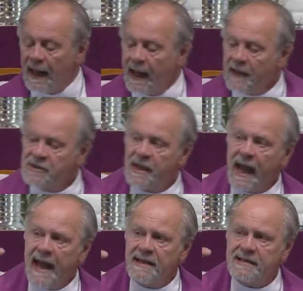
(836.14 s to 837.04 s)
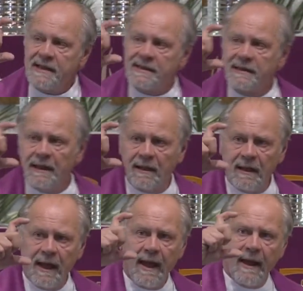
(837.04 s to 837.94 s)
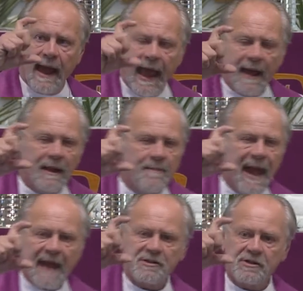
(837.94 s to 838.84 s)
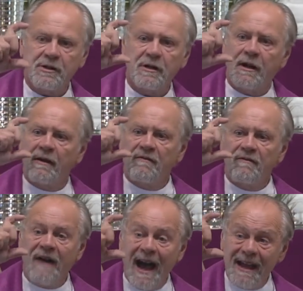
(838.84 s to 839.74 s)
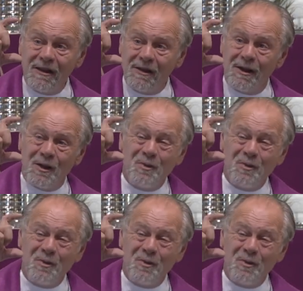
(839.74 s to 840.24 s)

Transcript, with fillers: and she has this little alabaster vial